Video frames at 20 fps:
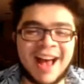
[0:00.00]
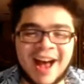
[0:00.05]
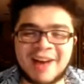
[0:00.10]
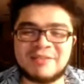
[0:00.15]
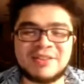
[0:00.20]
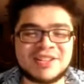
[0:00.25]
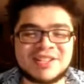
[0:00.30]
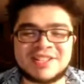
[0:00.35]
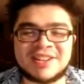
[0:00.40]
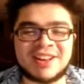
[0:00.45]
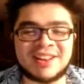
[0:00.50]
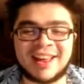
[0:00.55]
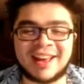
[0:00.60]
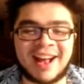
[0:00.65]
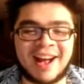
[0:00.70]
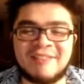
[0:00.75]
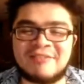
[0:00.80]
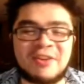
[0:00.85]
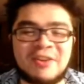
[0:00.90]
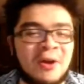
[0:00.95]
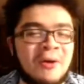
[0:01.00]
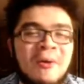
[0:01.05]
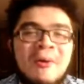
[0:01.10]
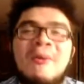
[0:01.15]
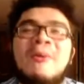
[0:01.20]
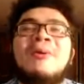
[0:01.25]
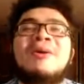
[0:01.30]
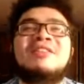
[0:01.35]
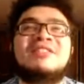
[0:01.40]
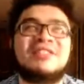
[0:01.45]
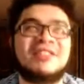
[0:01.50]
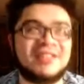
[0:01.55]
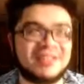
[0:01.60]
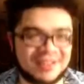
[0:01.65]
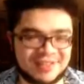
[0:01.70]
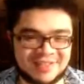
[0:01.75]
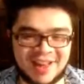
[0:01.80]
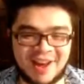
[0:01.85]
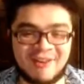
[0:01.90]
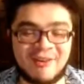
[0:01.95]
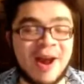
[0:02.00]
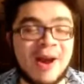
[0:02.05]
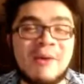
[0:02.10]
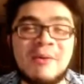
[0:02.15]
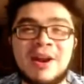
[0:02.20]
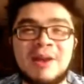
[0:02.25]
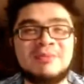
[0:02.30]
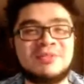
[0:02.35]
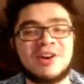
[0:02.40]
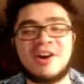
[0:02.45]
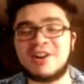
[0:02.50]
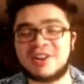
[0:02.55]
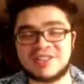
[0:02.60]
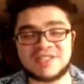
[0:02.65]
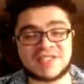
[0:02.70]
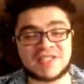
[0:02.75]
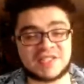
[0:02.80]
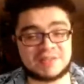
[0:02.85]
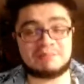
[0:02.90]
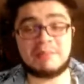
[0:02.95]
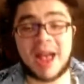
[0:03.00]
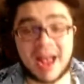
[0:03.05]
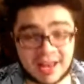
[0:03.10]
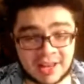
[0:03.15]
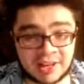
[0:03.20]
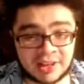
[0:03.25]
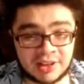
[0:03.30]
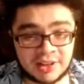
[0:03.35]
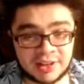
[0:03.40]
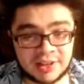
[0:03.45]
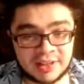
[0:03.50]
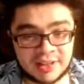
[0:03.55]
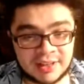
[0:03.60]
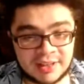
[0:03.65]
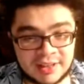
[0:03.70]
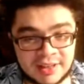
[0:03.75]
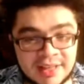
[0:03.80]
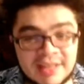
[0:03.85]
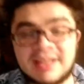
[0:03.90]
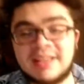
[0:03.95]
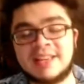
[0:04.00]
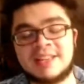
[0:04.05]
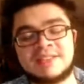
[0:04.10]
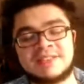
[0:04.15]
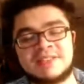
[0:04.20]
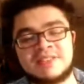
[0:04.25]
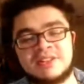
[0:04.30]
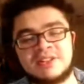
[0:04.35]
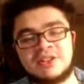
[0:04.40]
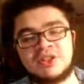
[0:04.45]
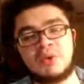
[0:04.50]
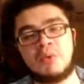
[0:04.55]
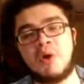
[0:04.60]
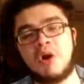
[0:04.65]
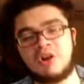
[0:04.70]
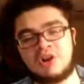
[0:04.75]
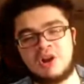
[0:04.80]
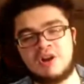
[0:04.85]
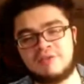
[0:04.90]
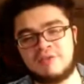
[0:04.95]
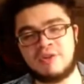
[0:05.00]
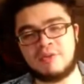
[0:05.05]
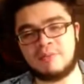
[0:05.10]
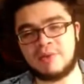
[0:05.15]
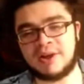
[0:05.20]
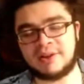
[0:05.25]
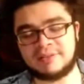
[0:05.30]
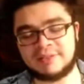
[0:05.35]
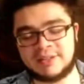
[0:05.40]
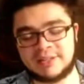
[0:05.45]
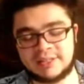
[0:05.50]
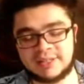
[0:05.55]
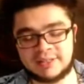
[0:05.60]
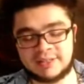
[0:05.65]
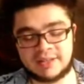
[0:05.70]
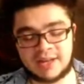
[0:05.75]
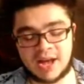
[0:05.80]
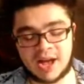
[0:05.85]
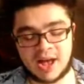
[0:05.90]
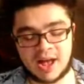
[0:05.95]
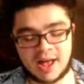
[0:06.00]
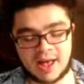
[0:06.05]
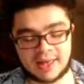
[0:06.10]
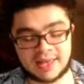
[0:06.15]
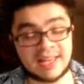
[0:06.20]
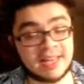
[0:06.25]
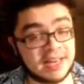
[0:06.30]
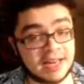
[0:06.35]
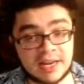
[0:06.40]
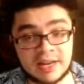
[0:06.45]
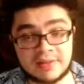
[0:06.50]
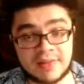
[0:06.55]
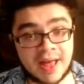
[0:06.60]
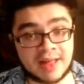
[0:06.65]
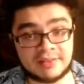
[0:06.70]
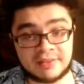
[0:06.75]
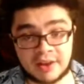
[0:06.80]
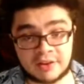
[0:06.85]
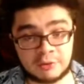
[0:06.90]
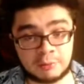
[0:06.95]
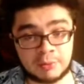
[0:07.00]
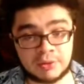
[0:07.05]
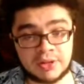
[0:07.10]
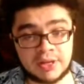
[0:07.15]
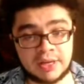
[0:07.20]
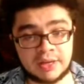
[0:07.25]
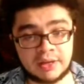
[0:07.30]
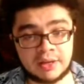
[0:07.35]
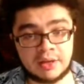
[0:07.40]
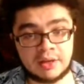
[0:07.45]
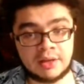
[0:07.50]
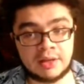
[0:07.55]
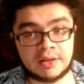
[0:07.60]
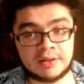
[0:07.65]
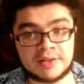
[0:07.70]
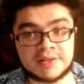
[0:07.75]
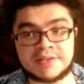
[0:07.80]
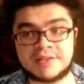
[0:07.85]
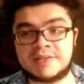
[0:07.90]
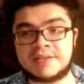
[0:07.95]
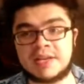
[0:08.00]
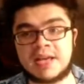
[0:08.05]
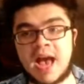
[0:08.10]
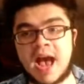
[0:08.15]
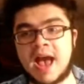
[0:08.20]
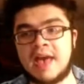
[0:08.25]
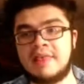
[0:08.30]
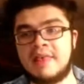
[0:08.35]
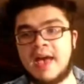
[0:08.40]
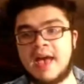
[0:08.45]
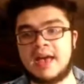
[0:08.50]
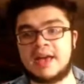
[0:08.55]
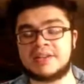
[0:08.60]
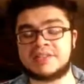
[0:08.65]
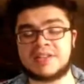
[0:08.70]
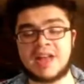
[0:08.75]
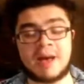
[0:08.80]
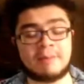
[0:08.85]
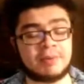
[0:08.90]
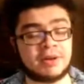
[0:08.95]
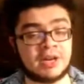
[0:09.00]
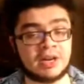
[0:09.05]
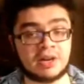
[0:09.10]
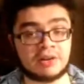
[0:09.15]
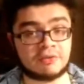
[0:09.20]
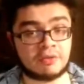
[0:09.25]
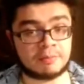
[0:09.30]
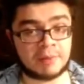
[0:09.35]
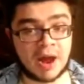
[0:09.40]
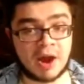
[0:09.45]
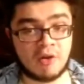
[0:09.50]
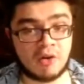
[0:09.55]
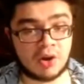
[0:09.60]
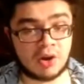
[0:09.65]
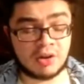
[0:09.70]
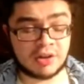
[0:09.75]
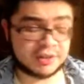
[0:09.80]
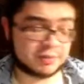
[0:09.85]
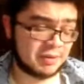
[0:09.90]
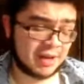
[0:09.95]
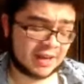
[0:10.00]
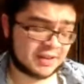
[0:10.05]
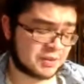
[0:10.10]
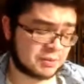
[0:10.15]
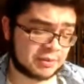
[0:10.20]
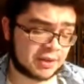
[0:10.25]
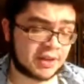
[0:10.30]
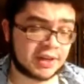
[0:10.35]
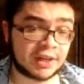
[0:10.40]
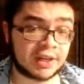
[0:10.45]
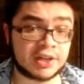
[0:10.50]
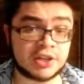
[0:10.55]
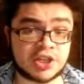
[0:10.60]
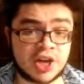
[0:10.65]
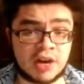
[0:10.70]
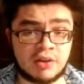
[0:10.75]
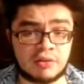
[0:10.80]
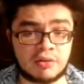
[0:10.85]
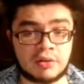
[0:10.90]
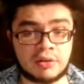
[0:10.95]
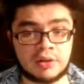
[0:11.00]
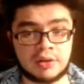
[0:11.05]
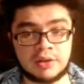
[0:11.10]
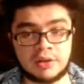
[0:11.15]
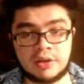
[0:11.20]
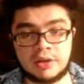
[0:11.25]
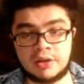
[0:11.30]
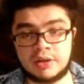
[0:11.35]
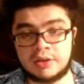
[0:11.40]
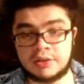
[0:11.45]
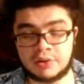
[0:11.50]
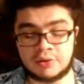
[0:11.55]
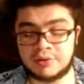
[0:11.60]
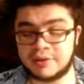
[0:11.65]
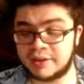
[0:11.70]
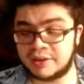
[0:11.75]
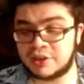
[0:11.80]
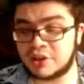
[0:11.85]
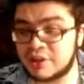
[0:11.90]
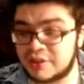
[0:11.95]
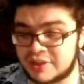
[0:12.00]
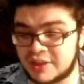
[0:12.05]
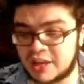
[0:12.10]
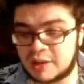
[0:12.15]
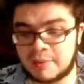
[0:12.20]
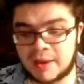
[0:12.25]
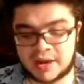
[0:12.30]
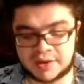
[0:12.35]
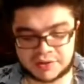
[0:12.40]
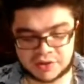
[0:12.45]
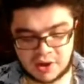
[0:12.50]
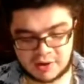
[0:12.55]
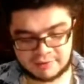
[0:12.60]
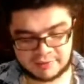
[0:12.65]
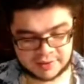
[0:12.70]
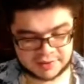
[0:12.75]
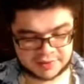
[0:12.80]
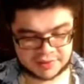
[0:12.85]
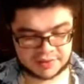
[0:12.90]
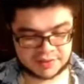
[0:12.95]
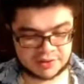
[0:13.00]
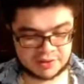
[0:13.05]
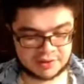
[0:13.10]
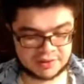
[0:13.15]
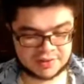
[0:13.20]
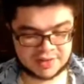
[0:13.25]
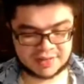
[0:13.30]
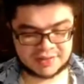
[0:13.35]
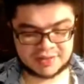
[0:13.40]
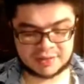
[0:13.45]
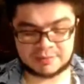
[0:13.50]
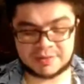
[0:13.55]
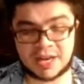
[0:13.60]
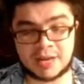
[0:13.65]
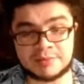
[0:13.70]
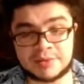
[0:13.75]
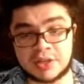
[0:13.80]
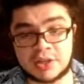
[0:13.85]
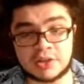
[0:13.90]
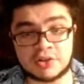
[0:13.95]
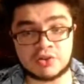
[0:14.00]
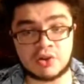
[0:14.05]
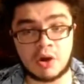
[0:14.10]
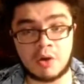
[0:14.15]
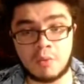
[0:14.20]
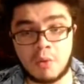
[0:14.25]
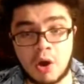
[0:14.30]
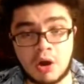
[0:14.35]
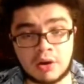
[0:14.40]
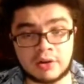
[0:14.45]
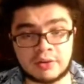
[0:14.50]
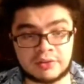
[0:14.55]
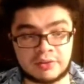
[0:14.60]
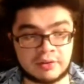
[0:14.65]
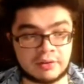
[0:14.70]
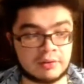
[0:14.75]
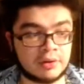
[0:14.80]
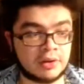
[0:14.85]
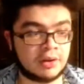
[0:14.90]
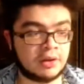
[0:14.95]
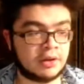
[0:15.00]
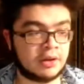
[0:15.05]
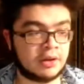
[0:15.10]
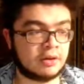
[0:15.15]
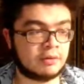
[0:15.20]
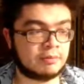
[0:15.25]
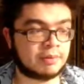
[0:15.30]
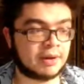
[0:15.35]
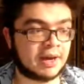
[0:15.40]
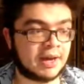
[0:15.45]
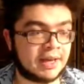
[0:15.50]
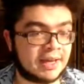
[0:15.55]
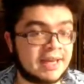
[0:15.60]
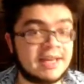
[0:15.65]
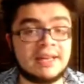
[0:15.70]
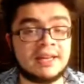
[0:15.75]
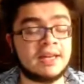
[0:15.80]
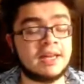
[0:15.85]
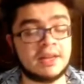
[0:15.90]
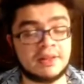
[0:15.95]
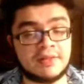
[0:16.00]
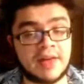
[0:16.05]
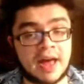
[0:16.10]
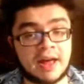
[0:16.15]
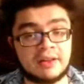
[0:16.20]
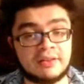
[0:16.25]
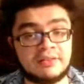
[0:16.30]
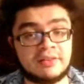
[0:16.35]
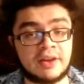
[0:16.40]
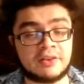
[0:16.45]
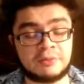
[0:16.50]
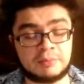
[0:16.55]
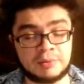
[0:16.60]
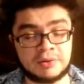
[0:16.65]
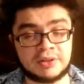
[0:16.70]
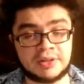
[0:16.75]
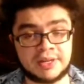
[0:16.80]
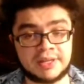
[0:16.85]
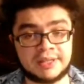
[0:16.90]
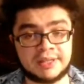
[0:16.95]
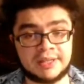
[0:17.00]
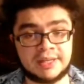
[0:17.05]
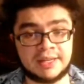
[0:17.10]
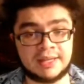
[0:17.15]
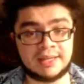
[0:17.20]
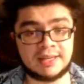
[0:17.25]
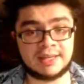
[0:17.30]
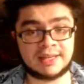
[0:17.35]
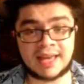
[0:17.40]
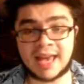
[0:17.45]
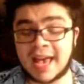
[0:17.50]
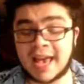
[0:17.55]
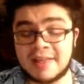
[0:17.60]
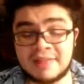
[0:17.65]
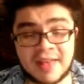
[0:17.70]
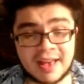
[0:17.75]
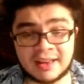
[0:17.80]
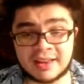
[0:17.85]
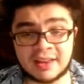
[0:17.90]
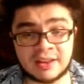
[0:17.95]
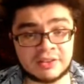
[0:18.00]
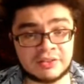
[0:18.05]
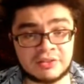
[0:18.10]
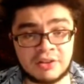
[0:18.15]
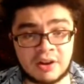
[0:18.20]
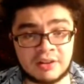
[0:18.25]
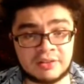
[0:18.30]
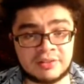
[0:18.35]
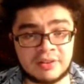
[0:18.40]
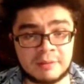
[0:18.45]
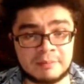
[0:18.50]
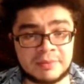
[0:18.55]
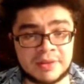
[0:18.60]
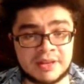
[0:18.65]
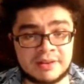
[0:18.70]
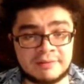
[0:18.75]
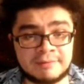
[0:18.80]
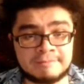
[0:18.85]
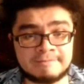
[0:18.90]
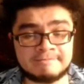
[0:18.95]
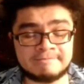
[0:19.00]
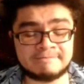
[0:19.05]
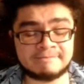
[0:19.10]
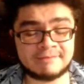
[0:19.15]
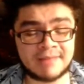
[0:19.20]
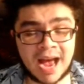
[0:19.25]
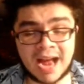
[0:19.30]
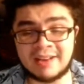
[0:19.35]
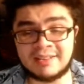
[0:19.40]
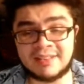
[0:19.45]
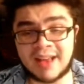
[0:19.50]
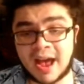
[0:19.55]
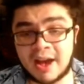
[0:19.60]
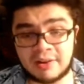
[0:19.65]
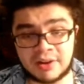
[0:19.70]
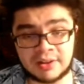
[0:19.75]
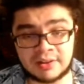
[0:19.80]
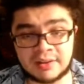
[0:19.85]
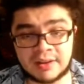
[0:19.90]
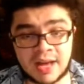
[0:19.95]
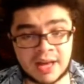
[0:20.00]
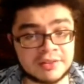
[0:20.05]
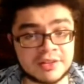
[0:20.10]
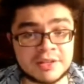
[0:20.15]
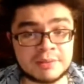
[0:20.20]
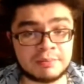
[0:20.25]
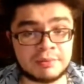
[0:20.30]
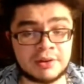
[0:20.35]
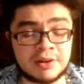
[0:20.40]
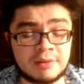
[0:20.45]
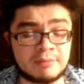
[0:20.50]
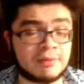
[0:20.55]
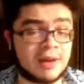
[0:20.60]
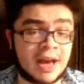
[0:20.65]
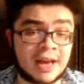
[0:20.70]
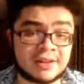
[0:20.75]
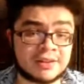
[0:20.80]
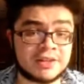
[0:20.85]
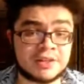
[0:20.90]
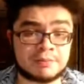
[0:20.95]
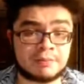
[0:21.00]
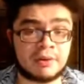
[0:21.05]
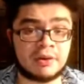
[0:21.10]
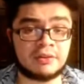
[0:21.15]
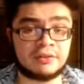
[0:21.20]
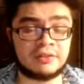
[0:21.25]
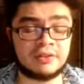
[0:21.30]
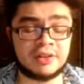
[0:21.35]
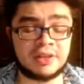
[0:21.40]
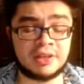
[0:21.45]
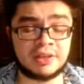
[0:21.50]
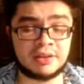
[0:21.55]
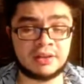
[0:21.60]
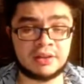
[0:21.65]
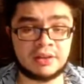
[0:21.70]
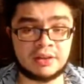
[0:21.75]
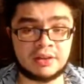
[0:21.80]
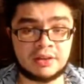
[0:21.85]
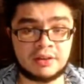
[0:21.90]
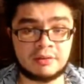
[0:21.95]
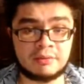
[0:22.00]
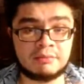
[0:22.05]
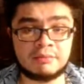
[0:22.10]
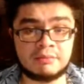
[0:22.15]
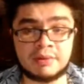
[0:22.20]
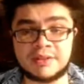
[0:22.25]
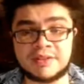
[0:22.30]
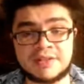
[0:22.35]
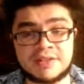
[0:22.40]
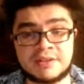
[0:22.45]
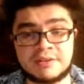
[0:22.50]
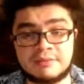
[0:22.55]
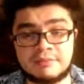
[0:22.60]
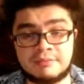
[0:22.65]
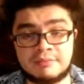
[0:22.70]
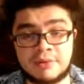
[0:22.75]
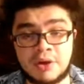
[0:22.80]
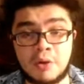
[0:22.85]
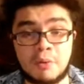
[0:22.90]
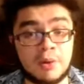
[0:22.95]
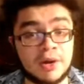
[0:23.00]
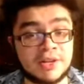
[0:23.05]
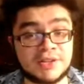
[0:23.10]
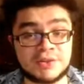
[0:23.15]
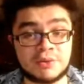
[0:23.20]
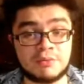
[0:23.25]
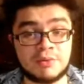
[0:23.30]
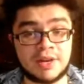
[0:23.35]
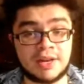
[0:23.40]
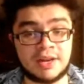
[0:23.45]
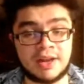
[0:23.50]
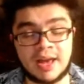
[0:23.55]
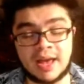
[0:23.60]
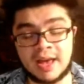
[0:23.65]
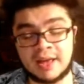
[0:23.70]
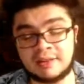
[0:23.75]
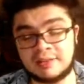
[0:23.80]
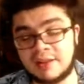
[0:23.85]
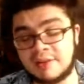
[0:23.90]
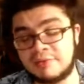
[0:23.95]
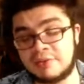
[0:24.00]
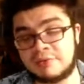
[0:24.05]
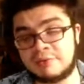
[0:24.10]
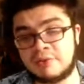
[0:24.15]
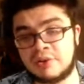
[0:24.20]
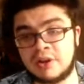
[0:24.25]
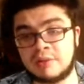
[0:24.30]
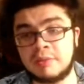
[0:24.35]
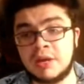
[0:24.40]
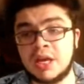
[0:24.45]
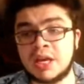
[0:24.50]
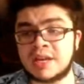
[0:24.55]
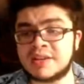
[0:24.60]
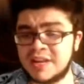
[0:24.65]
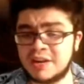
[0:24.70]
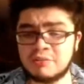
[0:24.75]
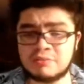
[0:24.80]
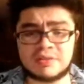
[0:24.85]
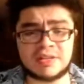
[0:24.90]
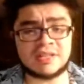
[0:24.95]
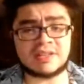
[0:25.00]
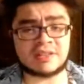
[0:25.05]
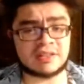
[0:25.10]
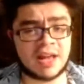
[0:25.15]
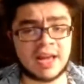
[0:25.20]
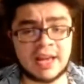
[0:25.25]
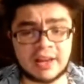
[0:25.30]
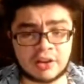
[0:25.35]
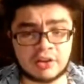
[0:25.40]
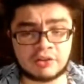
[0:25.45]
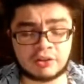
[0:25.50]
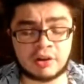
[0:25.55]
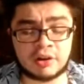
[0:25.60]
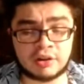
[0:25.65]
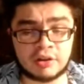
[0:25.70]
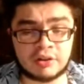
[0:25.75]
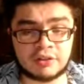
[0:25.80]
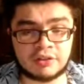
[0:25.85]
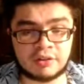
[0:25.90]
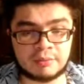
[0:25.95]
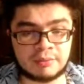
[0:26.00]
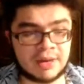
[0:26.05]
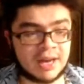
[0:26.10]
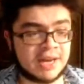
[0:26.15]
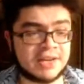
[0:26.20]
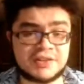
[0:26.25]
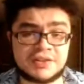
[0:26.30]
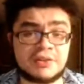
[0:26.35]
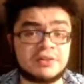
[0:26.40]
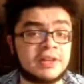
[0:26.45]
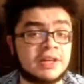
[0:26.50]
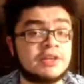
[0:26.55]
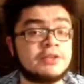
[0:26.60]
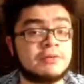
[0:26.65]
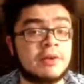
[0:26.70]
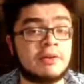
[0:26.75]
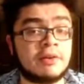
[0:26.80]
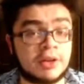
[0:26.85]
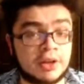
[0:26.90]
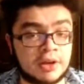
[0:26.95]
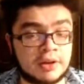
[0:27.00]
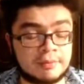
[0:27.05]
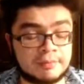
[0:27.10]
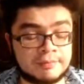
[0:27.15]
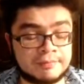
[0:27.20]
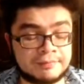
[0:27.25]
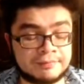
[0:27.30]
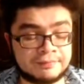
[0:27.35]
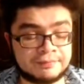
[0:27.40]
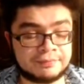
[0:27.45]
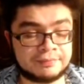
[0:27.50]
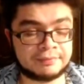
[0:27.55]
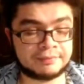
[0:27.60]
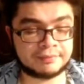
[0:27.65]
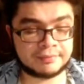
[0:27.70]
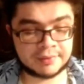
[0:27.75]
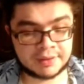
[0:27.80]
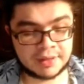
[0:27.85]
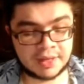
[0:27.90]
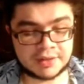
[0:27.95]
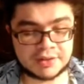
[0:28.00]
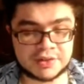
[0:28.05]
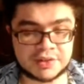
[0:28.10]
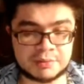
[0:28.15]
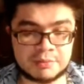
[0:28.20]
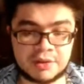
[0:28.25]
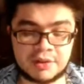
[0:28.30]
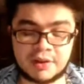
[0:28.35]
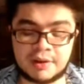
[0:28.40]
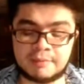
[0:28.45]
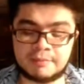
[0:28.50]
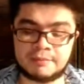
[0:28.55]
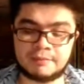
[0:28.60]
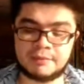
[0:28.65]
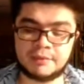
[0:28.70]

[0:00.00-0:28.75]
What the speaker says: I'm just staring like, of course he did that, right? When I'm talking smack, he hits the walk-off home run. He needed that desperately. This is a guy that has not been hitting for power at all. Hasn't been hitting in general. The only good thing about his offense this year is that sometimes he can draw a walk or two, but he needed that desperately. Can that kickstart something? I doubt it at this point, at least personally, but still. A win is a win, and love it for him. Because I don't dislike Trent Grisham. I just don't think he's very good. That's just me, though.